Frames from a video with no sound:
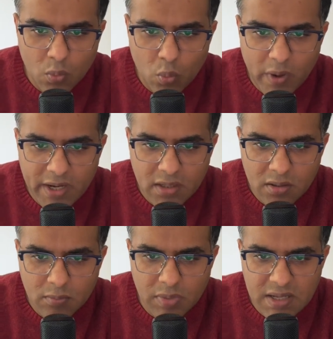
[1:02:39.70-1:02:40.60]

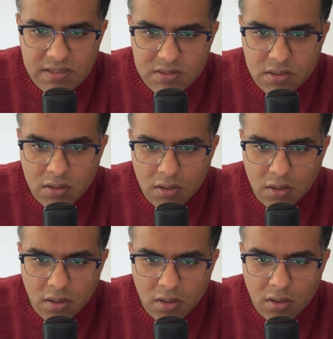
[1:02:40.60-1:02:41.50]
1 plus
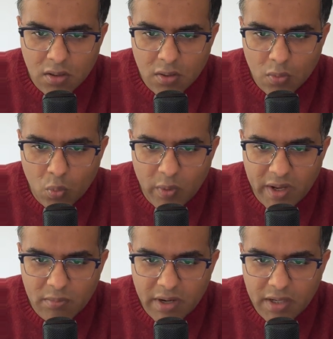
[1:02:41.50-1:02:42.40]

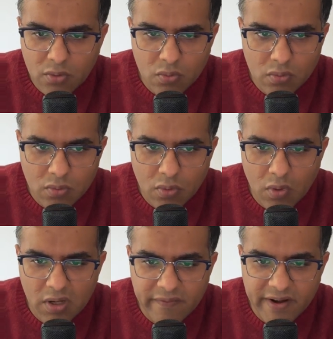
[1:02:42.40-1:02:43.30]
1 by 2
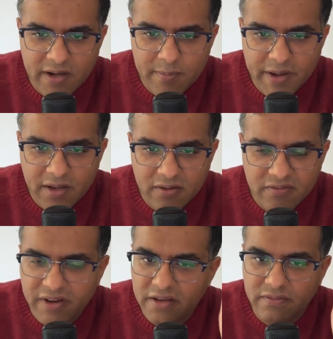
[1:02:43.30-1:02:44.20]
whole divided by
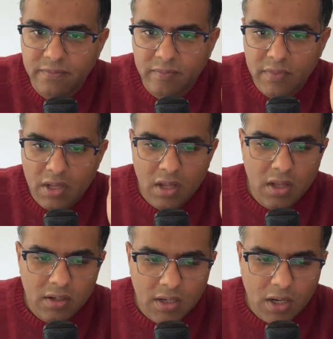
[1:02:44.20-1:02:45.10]
5.
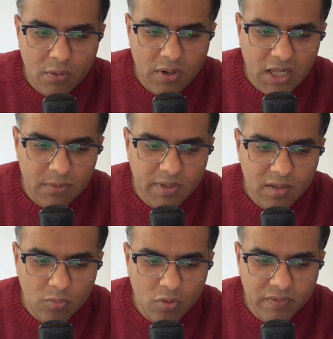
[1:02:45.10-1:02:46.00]
Now I'll
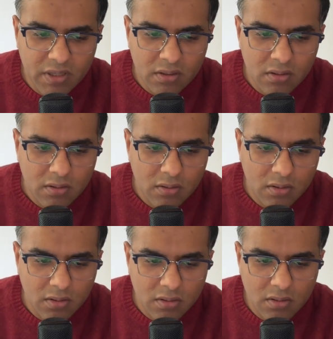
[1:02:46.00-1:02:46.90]
be moving
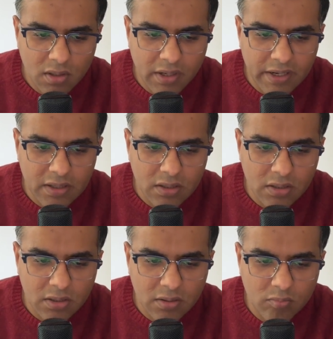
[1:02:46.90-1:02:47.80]

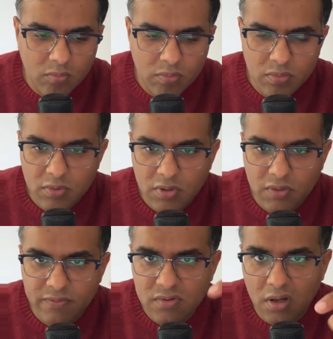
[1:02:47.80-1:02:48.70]
and
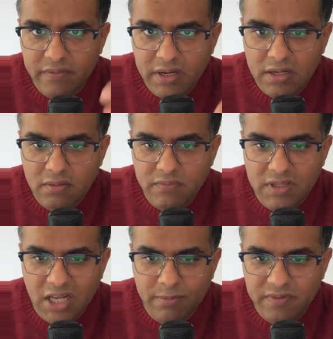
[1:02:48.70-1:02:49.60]
solving it
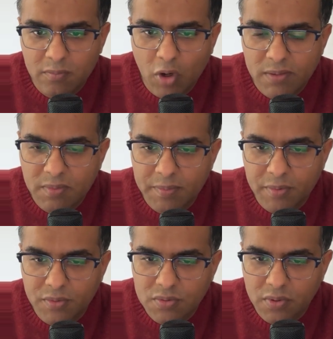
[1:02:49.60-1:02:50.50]
with the help of the bottom up
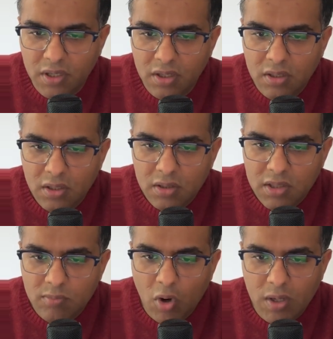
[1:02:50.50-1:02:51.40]
approach. Okay,
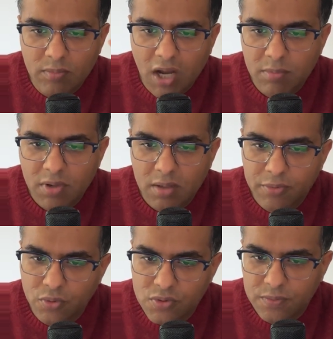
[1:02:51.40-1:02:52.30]
the bottom up
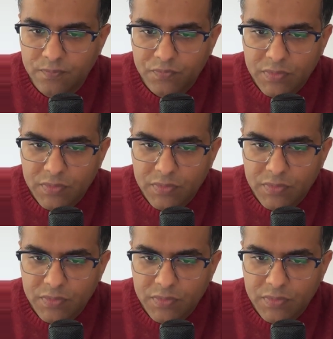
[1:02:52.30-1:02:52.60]
approach.